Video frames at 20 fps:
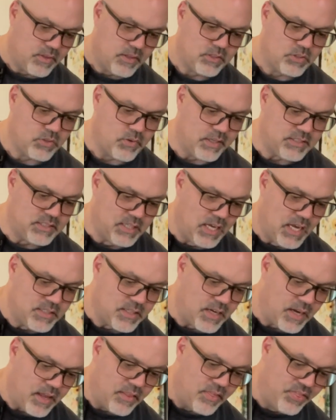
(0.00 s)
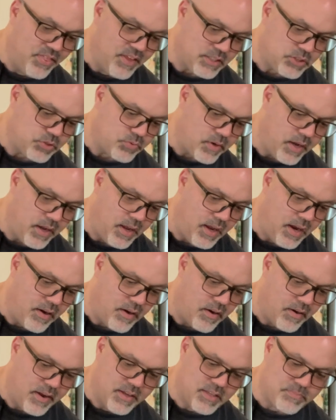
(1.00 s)
So I season it. This right
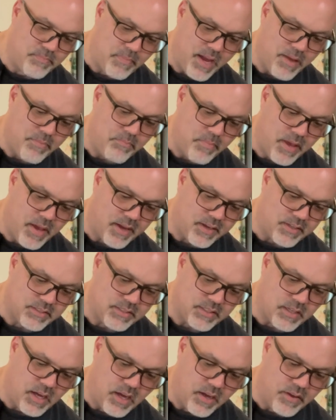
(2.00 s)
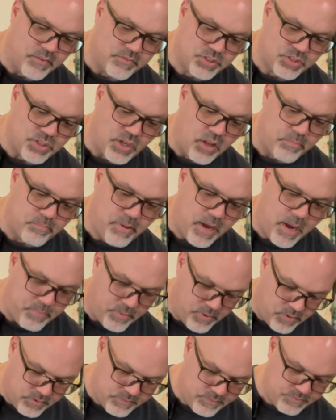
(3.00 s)
here is my mix of salt and
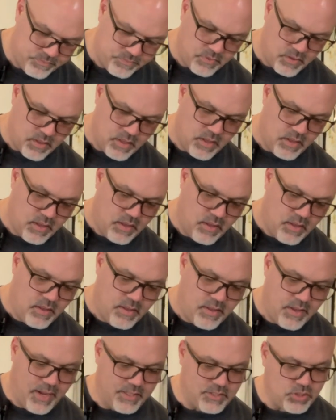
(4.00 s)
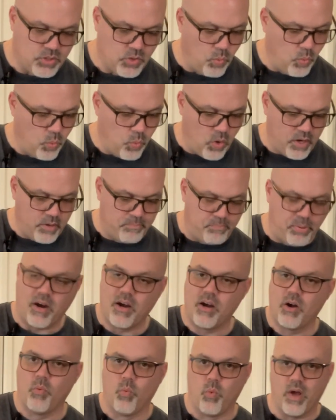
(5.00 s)
pepper. It's 1
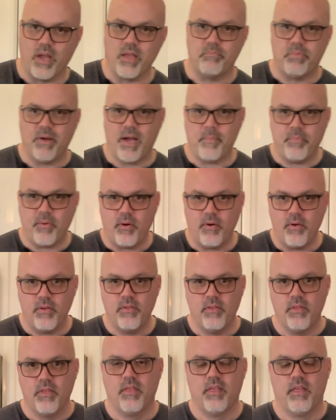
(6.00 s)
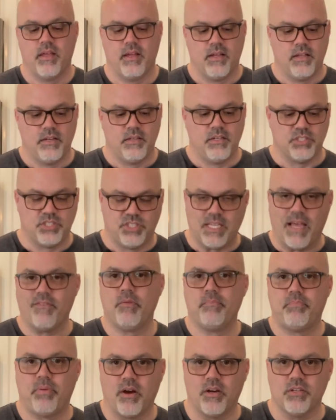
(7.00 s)
part white pepper to
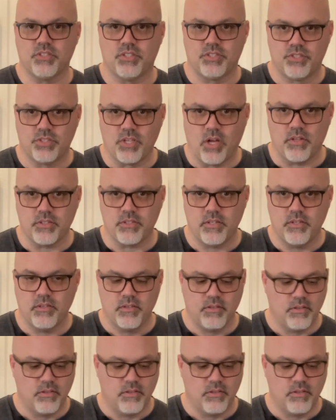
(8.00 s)
7 parts salt.